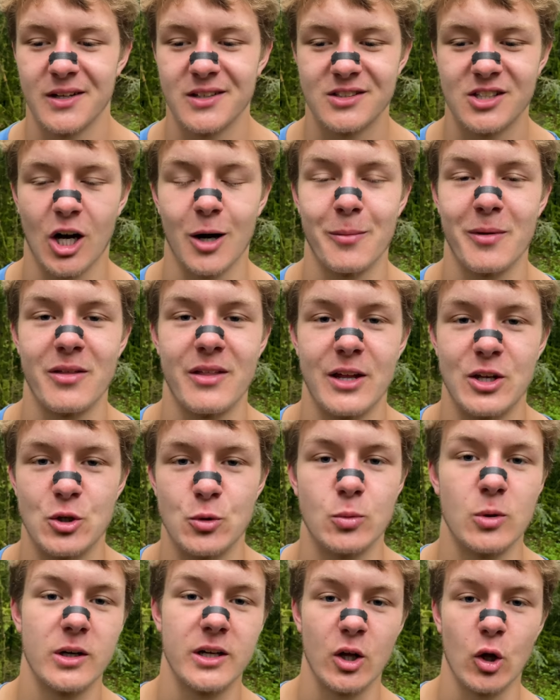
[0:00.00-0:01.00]
tell me that you
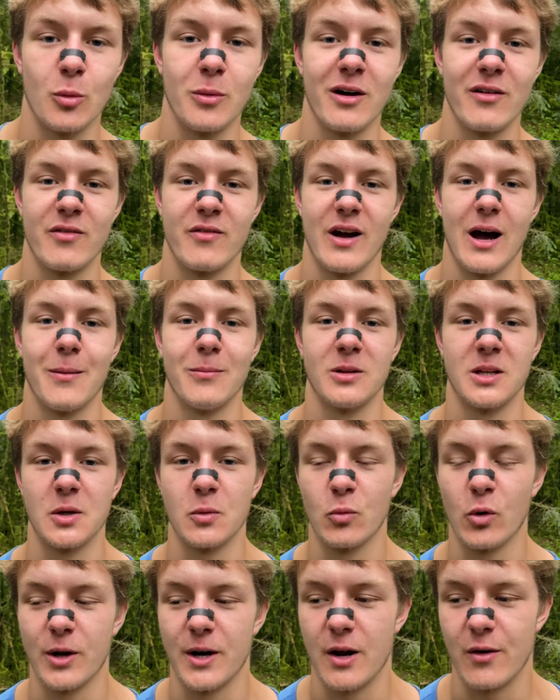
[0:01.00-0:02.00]
will kill my family,
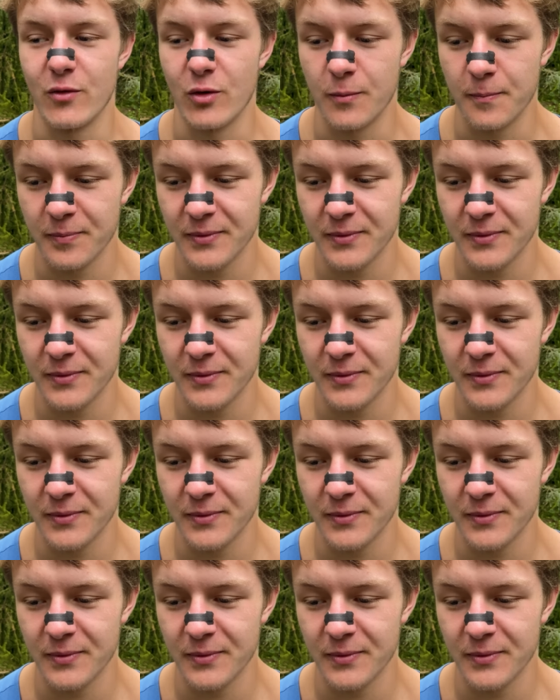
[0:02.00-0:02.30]
whatever.